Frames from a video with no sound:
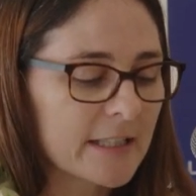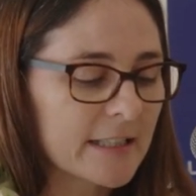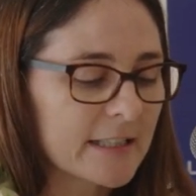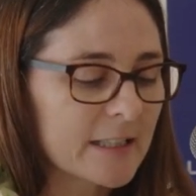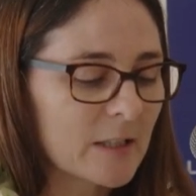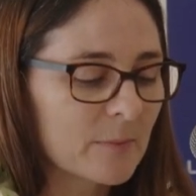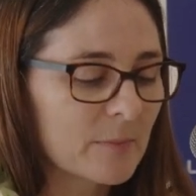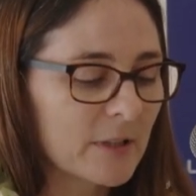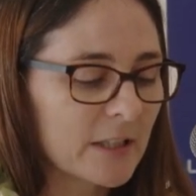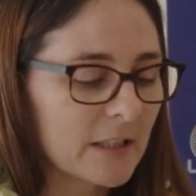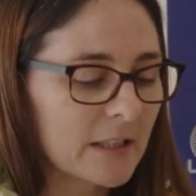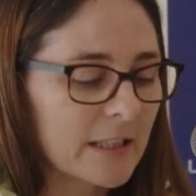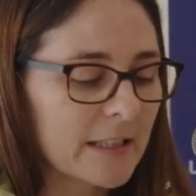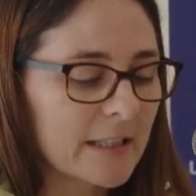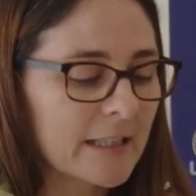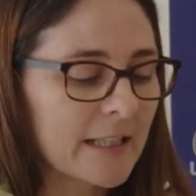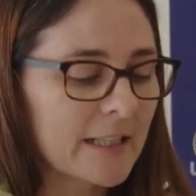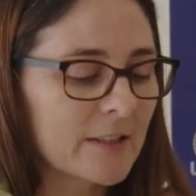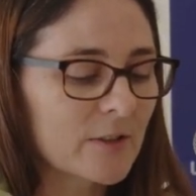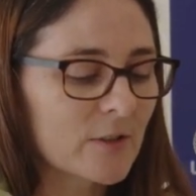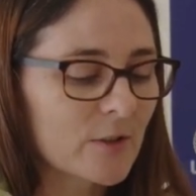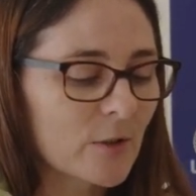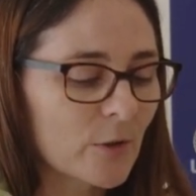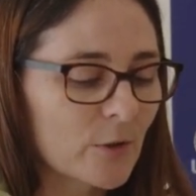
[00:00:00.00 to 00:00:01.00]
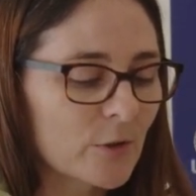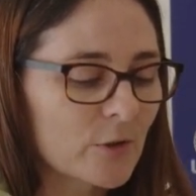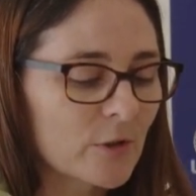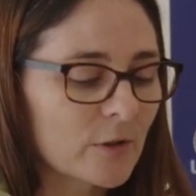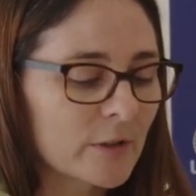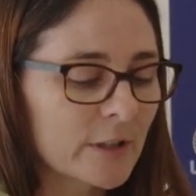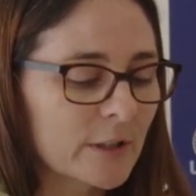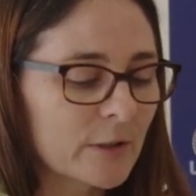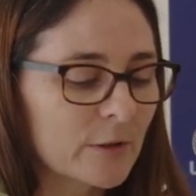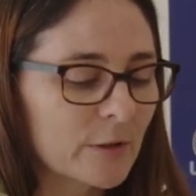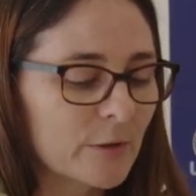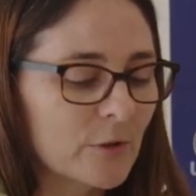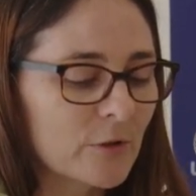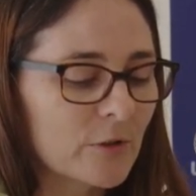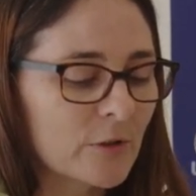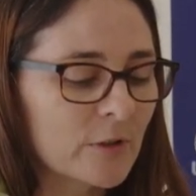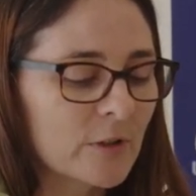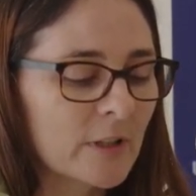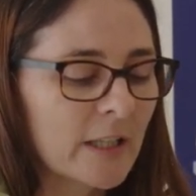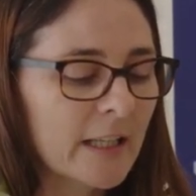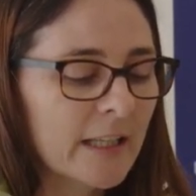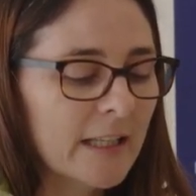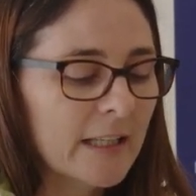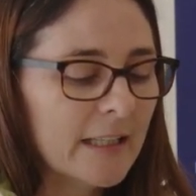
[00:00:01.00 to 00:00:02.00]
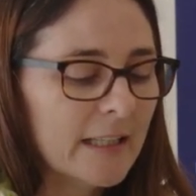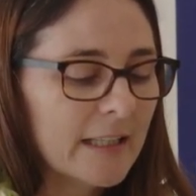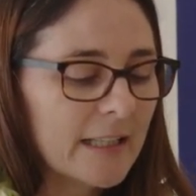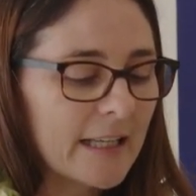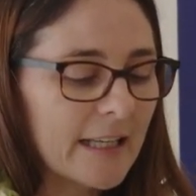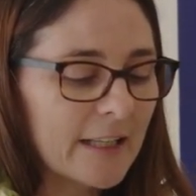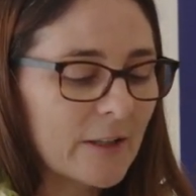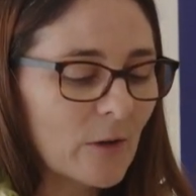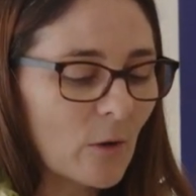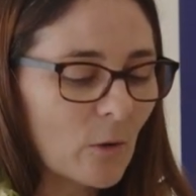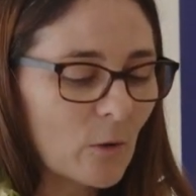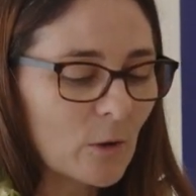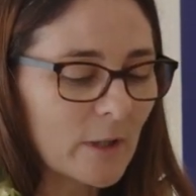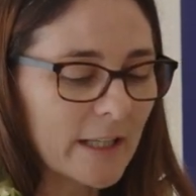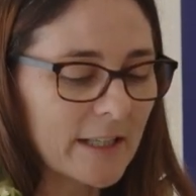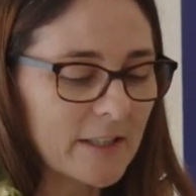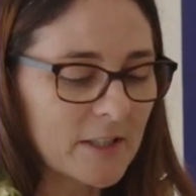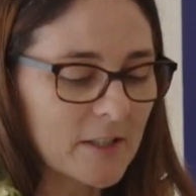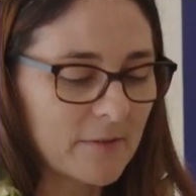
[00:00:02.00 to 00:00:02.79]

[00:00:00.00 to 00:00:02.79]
disability and social inclusion in all our